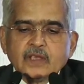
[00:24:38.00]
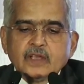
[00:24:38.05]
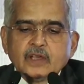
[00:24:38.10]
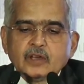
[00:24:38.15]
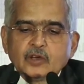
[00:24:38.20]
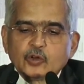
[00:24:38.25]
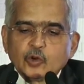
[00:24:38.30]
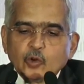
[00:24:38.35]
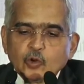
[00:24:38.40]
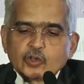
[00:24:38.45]

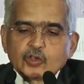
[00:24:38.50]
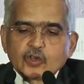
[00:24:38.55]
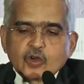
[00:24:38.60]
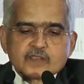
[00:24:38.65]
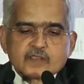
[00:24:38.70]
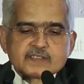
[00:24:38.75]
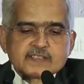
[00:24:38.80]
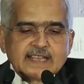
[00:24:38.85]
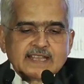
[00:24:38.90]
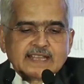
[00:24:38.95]
root
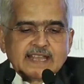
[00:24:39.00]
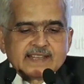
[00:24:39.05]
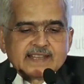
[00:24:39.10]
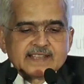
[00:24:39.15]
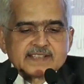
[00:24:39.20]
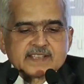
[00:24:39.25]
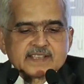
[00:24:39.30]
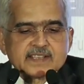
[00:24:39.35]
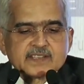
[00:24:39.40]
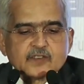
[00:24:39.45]
cause
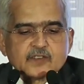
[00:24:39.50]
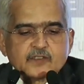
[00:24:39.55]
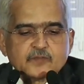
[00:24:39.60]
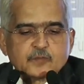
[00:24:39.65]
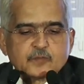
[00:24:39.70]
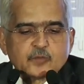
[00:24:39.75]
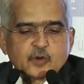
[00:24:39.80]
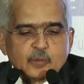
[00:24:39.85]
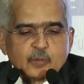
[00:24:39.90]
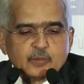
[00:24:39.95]
analysis
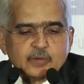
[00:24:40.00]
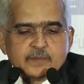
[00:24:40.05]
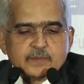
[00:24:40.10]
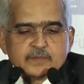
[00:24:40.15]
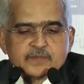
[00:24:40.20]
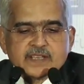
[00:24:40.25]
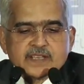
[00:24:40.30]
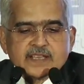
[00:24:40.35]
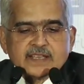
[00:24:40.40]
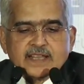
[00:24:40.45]
of
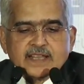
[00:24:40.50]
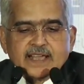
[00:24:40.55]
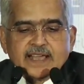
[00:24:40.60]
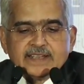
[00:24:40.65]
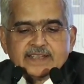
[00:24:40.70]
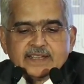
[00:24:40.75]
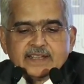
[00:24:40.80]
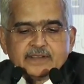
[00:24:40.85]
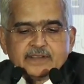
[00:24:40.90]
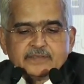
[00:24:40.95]
problems and
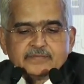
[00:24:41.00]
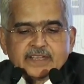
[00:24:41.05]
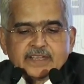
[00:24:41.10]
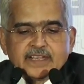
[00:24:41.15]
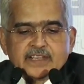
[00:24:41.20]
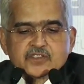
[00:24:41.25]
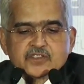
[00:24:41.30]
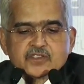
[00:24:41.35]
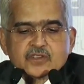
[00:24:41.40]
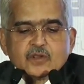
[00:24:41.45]

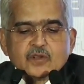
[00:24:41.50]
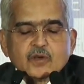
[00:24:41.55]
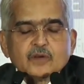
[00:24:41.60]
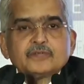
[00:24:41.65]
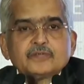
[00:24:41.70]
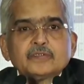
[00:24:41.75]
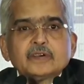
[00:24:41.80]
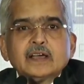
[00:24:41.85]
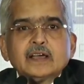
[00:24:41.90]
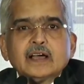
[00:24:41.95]
identification
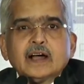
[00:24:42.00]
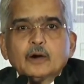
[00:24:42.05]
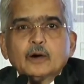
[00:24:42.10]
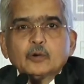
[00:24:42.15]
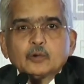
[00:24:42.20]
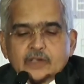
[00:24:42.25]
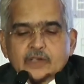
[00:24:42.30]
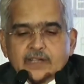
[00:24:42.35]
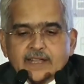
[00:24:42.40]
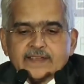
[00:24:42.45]
of
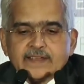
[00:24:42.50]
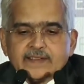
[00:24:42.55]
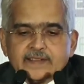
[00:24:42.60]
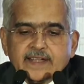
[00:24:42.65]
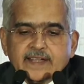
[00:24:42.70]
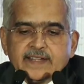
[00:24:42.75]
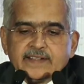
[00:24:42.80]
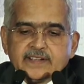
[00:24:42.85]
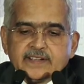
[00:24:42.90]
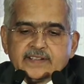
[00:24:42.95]
outlier
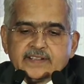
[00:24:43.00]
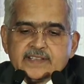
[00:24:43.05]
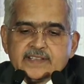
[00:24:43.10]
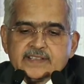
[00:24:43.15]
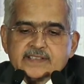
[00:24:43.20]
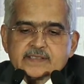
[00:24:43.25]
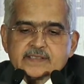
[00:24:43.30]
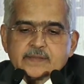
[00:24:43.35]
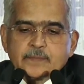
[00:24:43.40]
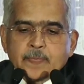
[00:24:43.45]

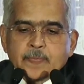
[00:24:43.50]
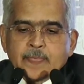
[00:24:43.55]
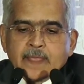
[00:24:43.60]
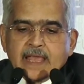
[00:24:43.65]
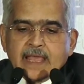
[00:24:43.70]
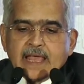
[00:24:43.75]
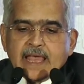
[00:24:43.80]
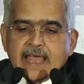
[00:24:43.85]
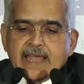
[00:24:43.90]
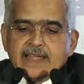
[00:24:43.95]
entities,
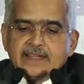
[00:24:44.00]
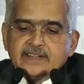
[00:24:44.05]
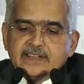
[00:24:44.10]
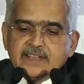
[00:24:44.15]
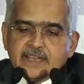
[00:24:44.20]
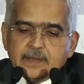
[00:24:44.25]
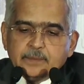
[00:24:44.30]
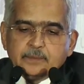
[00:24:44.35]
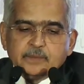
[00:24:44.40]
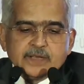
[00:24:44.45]
and
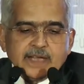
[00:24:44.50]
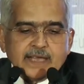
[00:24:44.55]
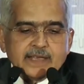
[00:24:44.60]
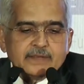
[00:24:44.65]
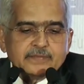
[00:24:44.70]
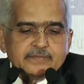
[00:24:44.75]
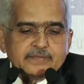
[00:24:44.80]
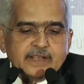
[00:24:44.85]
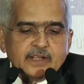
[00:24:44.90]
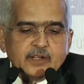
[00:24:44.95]
deep
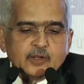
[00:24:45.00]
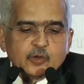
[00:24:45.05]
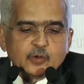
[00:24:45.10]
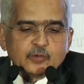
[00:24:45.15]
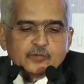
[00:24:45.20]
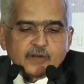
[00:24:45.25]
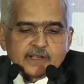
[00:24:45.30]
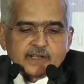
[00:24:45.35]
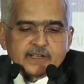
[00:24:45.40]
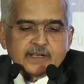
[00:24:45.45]
dive into
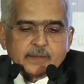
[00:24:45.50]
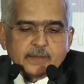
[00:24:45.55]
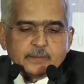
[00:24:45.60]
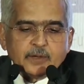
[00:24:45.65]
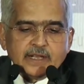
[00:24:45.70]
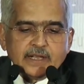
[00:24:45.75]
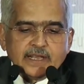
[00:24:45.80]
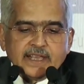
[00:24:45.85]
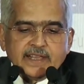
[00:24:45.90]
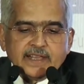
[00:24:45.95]

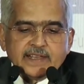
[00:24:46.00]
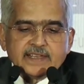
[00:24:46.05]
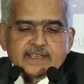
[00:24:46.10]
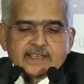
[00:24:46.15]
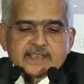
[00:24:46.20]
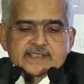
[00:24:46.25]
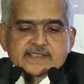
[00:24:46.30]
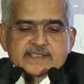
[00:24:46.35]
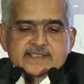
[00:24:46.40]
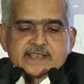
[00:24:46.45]
vulnerable
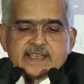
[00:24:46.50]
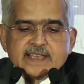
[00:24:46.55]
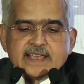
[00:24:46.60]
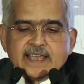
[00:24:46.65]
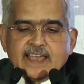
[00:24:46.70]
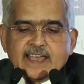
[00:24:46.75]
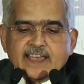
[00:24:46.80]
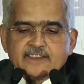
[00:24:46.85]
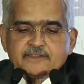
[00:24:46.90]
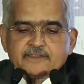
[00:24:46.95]
areas
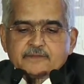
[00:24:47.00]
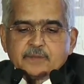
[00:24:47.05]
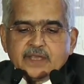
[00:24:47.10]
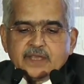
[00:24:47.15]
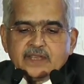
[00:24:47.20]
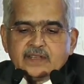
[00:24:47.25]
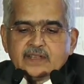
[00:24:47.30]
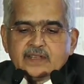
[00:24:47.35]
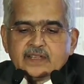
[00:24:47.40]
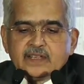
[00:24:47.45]
have
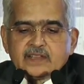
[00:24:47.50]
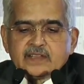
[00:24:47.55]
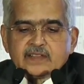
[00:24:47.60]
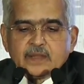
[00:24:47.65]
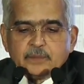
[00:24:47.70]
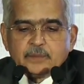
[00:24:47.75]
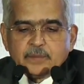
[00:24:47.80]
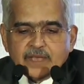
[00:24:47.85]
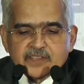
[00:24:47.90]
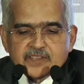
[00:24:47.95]
been the
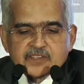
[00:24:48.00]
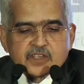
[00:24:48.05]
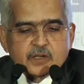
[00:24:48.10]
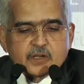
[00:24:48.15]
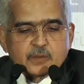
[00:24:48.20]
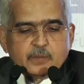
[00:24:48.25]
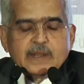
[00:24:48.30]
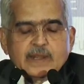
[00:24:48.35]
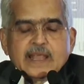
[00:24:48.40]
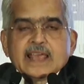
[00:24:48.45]
major
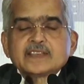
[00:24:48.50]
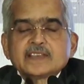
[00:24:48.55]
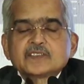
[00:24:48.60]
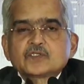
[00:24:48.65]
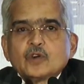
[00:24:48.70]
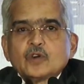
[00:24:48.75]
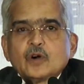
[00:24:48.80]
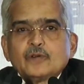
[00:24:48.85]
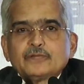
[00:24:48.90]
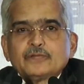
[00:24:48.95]
planks
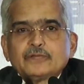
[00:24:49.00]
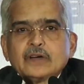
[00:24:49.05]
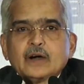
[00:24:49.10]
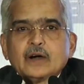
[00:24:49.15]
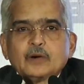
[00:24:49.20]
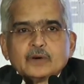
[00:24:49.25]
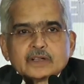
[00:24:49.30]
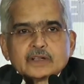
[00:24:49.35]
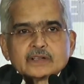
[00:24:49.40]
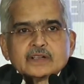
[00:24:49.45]
of
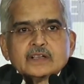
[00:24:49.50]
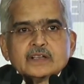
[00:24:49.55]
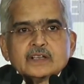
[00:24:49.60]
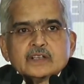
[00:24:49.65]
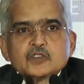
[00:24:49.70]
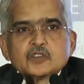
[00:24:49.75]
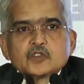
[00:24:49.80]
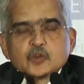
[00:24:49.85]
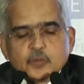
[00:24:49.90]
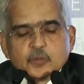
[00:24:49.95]
our
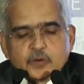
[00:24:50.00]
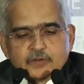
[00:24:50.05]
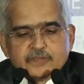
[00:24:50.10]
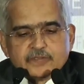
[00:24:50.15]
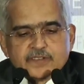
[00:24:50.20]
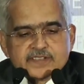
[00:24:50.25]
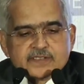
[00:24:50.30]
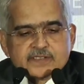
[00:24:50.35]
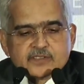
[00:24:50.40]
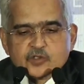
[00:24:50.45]

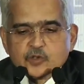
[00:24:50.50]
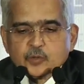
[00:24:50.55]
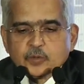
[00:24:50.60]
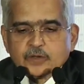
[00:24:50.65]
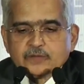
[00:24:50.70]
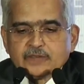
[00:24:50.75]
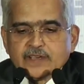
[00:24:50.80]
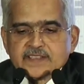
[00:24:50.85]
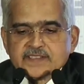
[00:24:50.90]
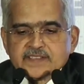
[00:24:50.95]

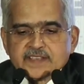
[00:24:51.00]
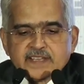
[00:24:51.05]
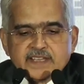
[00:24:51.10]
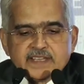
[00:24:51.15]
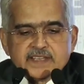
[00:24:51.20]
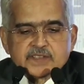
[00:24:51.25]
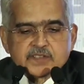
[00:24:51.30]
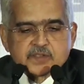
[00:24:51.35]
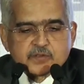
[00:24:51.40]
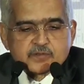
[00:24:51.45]

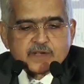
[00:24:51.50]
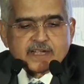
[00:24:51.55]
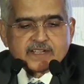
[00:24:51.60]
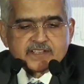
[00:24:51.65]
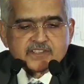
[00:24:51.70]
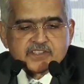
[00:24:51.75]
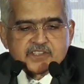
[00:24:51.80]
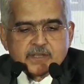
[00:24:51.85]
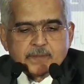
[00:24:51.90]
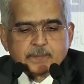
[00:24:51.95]
supervisory
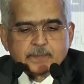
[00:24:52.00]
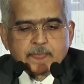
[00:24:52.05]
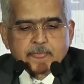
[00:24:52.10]
strategy.